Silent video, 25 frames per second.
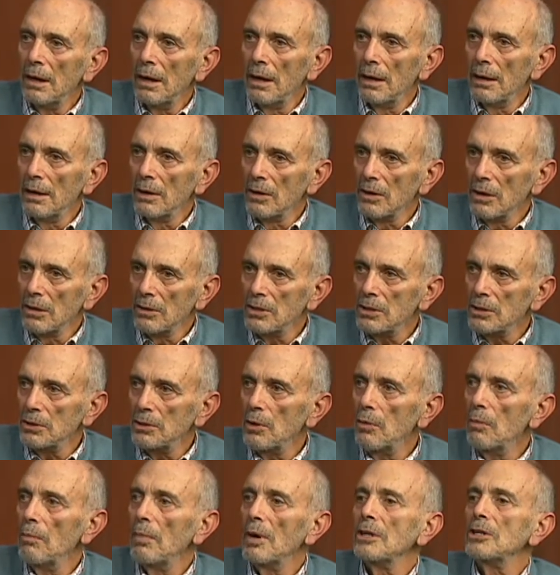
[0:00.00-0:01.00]
And there is
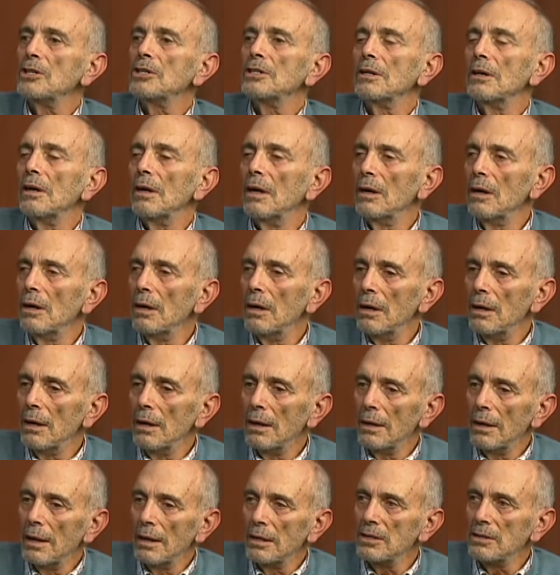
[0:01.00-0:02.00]
so much
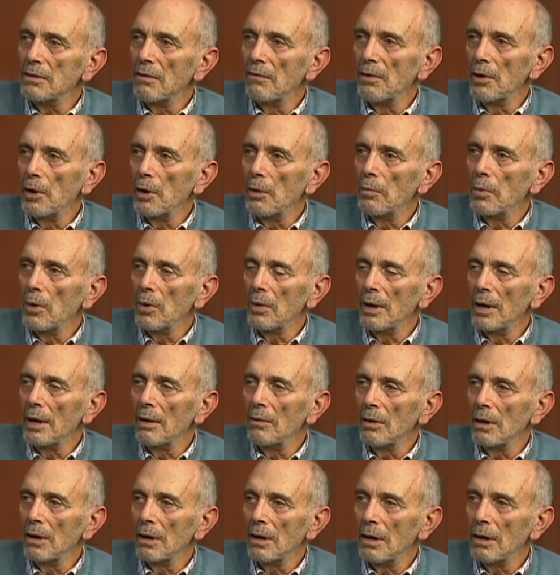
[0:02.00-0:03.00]
that's available now
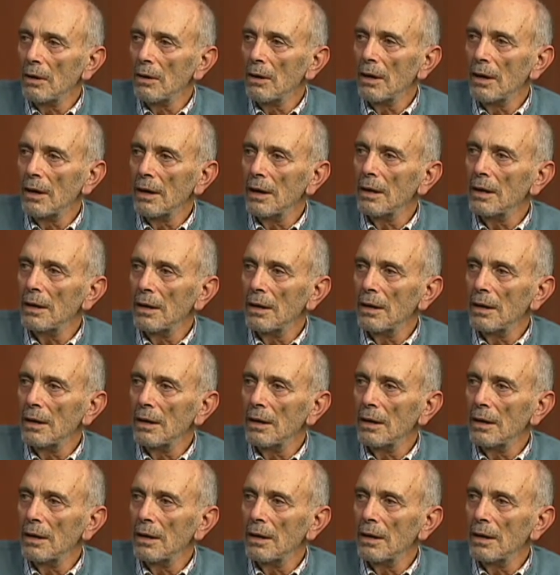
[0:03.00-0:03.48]
on the internet.